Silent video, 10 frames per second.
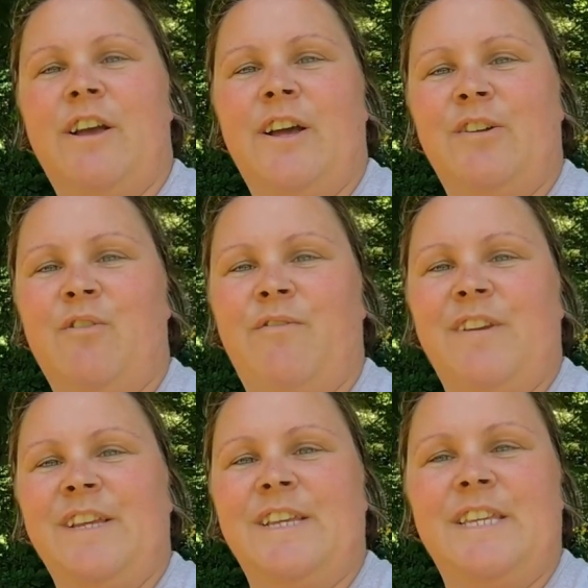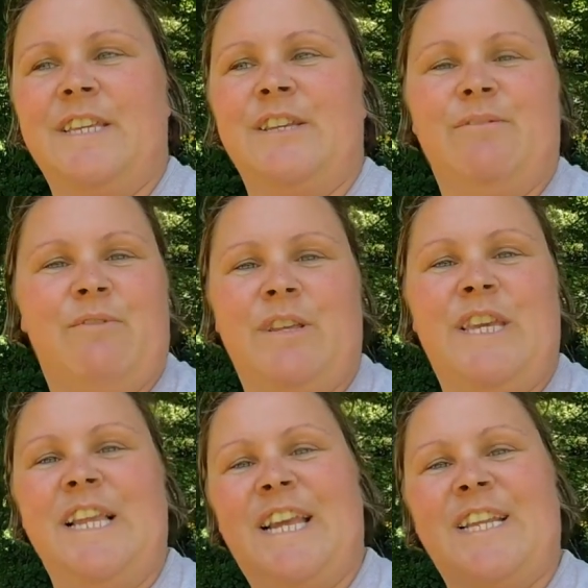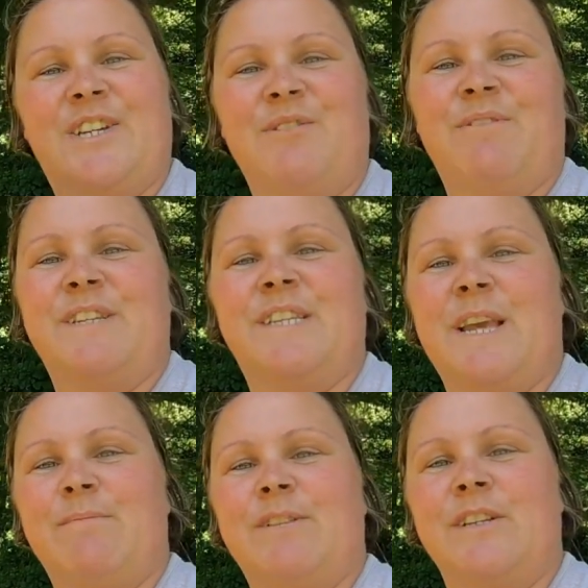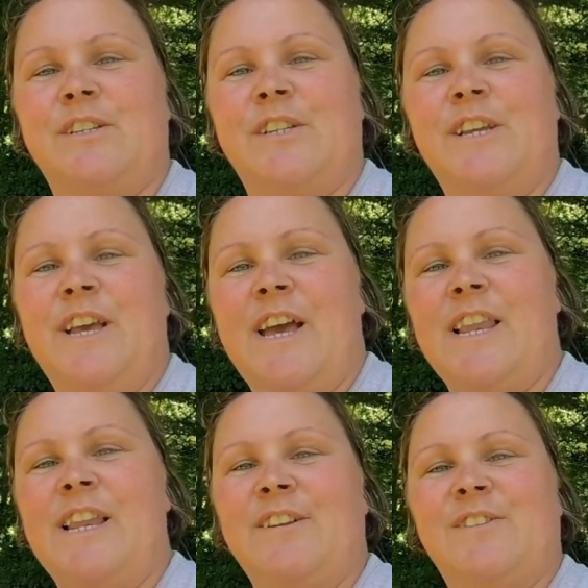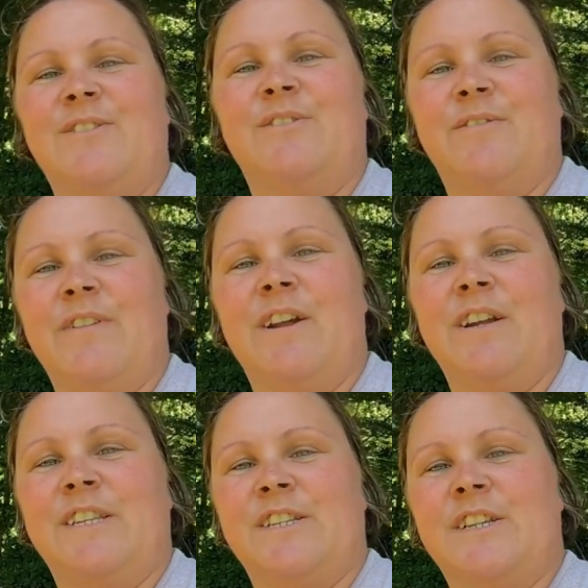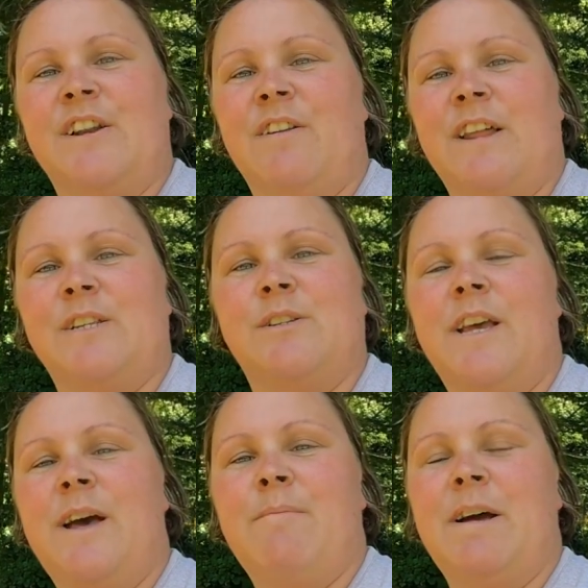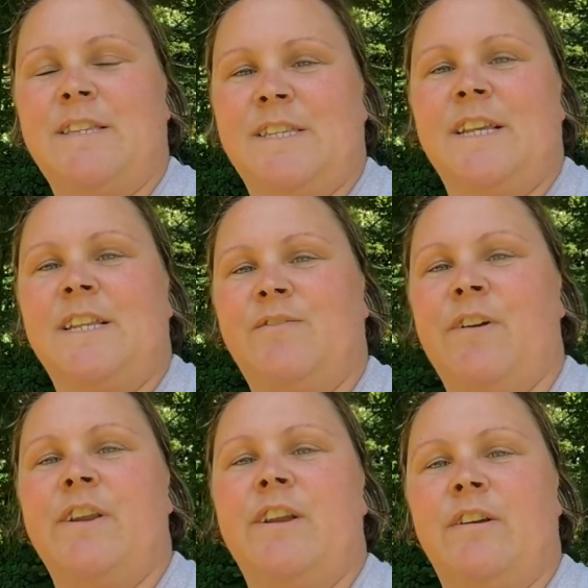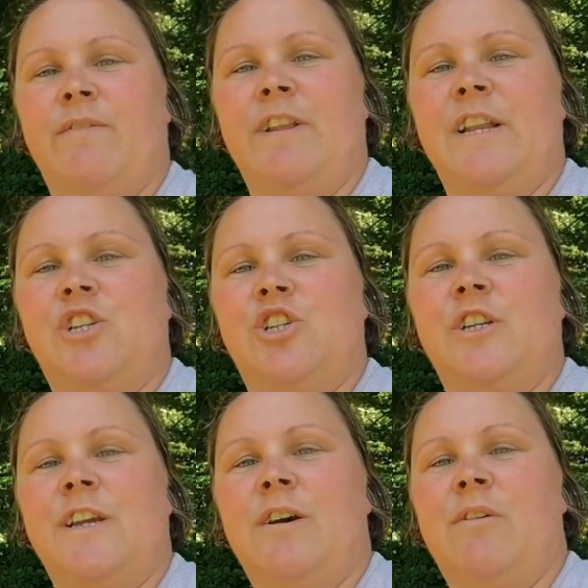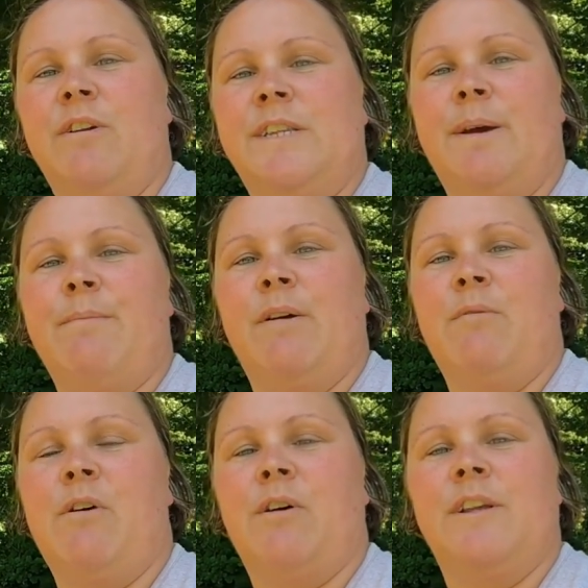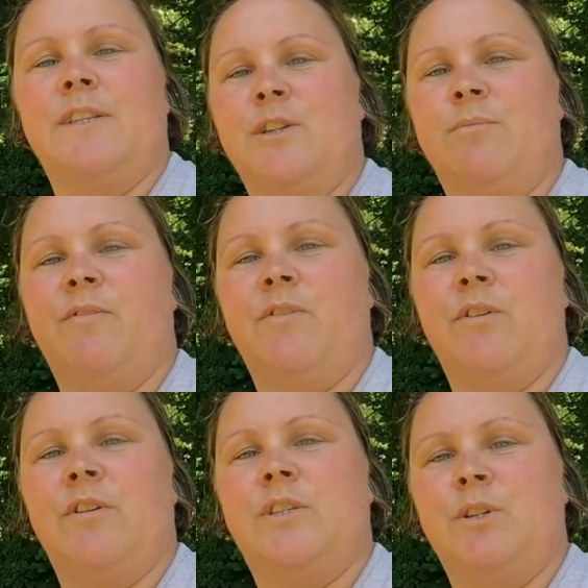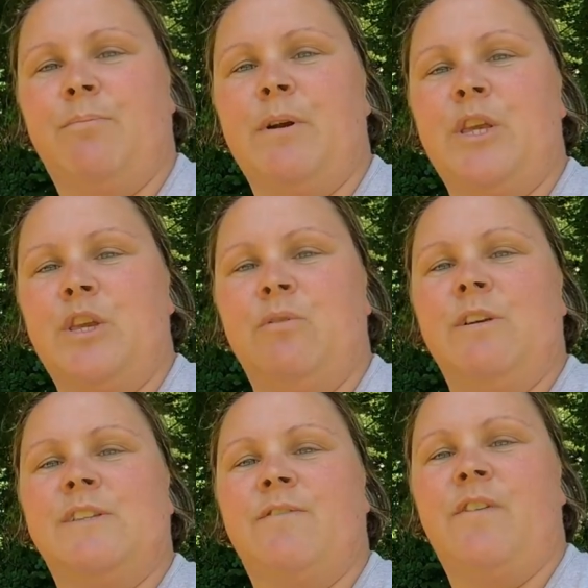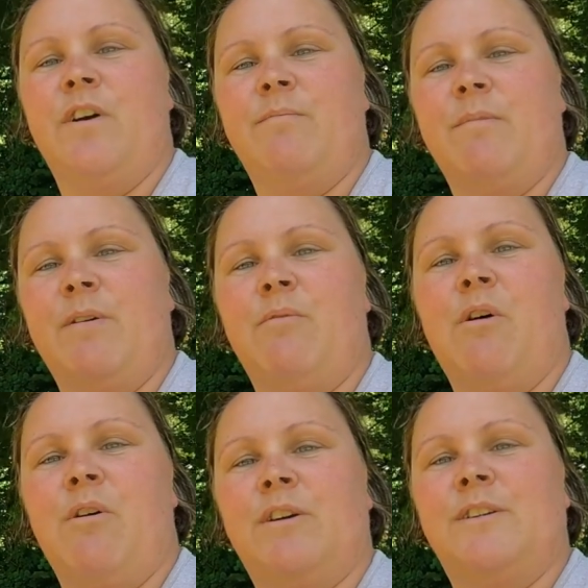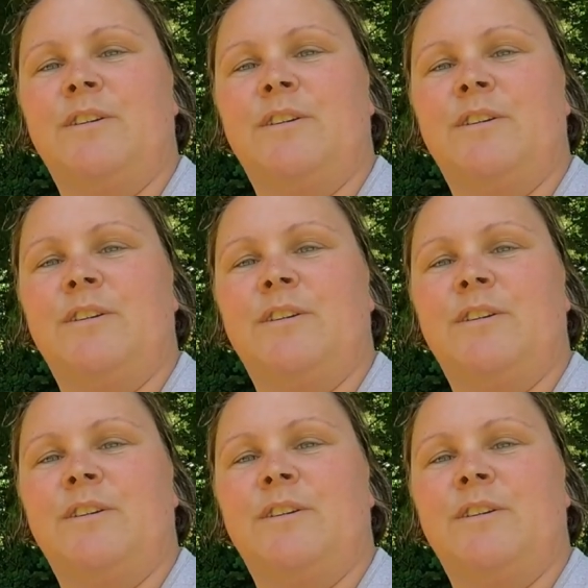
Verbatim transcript: And hopefully, you'll get to come to this campsite and let us know if you liked it and all that. But as I said, it's very near the village, only 10 minute walk. Super, View, Super U is a five minute walk.